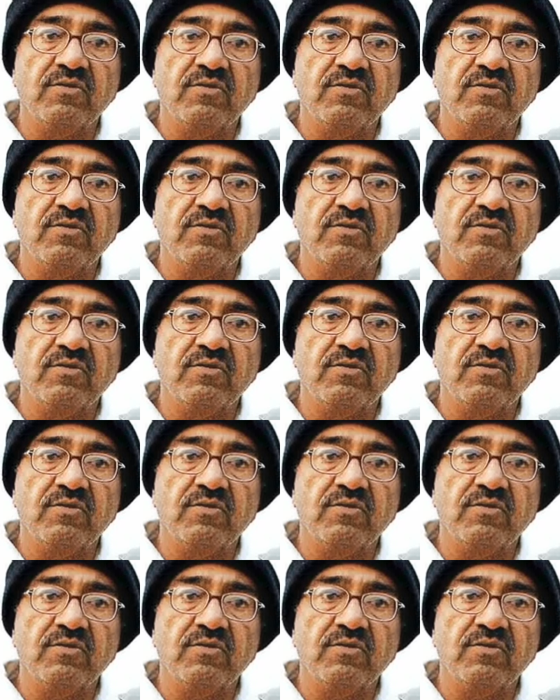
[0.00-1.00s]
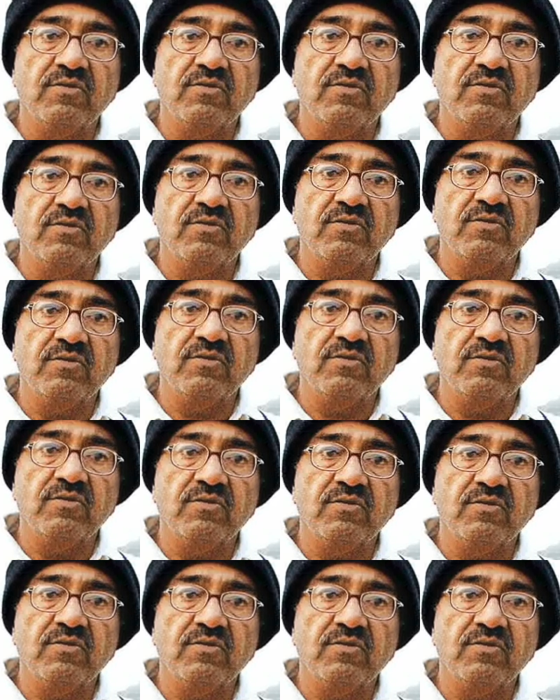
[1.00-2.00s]

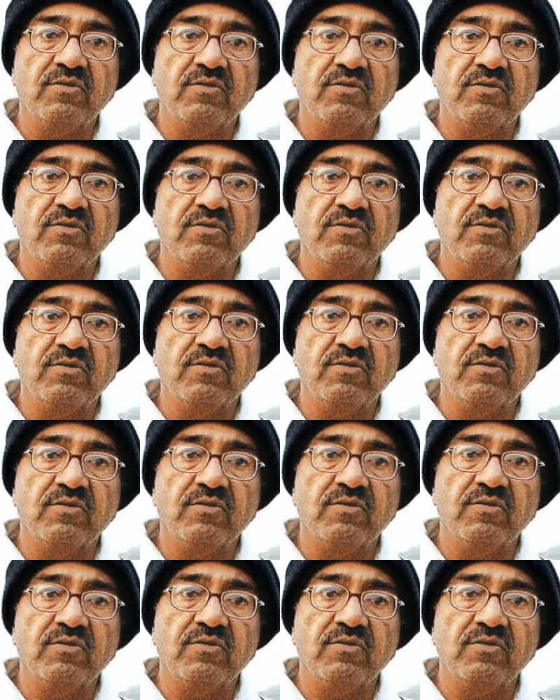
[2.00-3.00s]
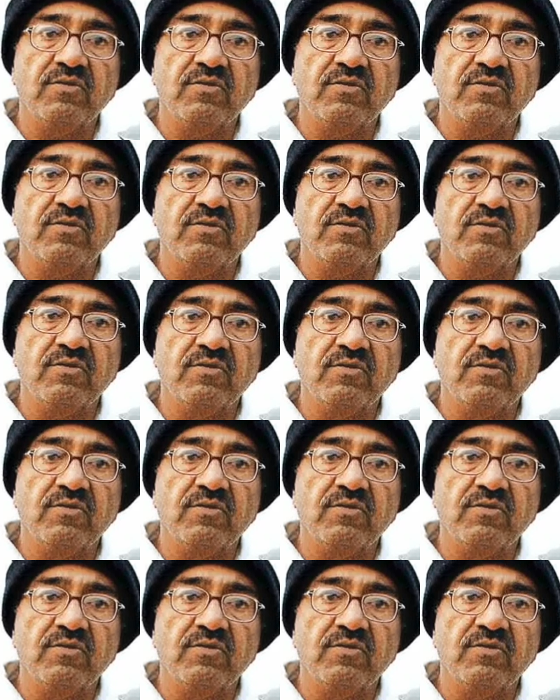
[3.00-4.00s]

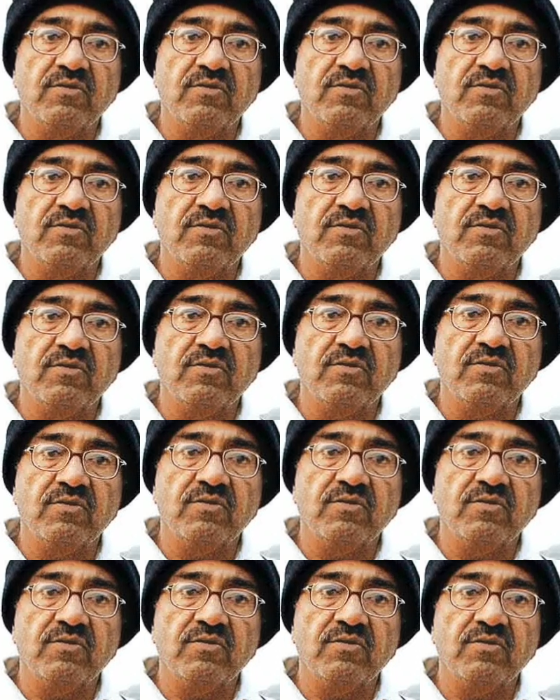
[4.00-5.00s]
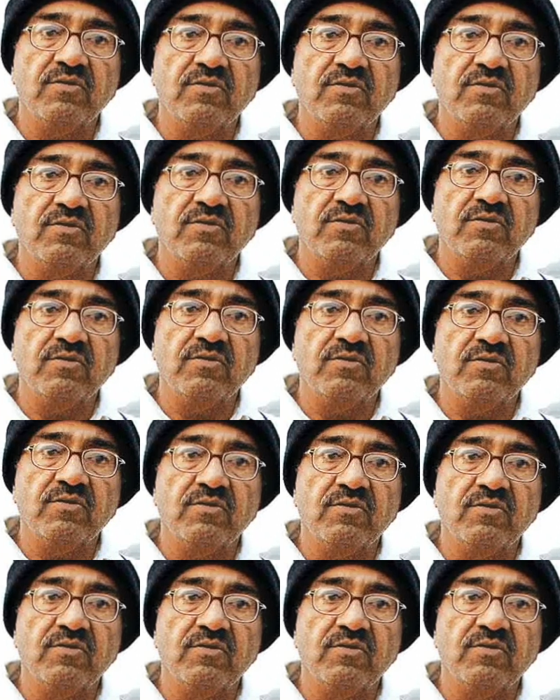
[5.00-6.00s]

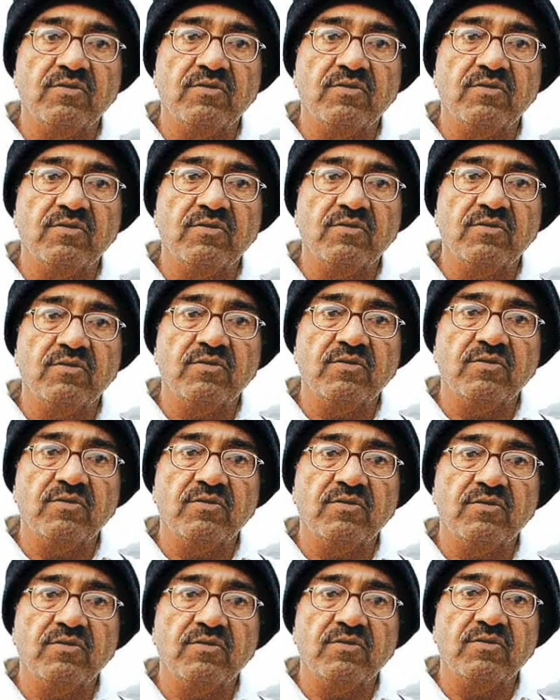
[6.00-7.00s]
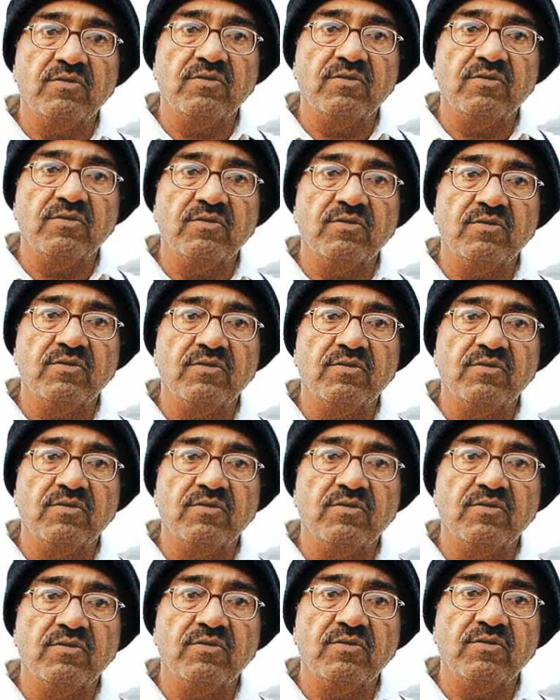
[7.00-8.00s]
No words are spoken by the person on screen.